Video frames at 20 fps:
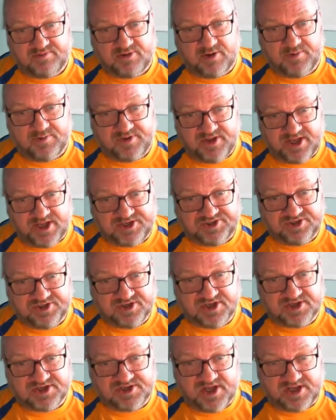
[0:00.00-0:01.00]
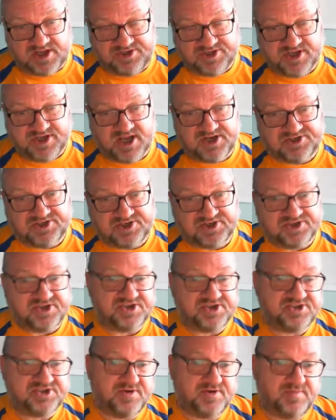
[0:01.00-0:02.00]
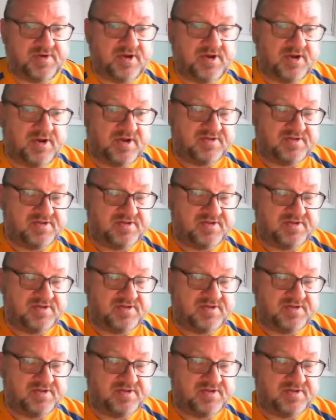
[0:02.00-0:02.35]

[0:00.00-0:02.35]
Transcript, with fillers: wrong with the edu education system.